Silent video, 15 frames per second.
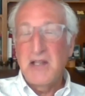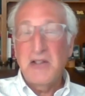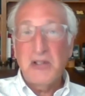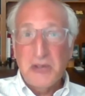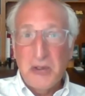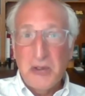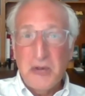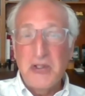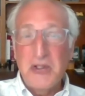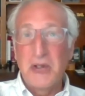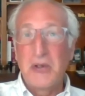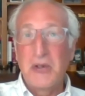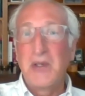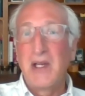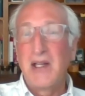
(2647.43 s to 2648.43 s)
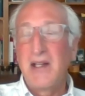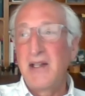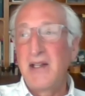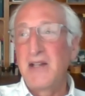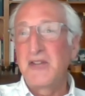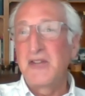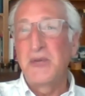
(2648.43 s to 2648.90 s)
include you
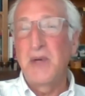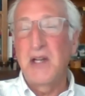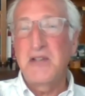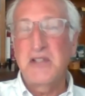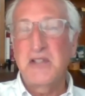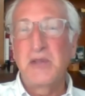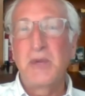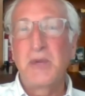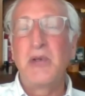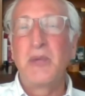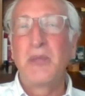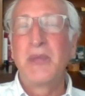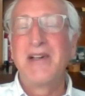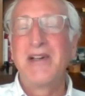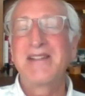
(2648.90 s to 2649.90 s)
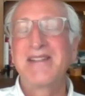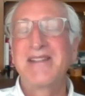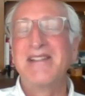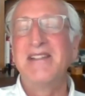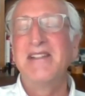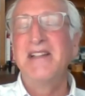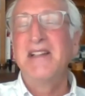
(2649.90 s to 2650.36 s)
as a registrable
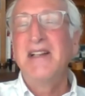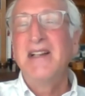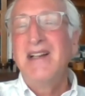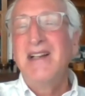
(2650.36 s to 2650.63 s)
person,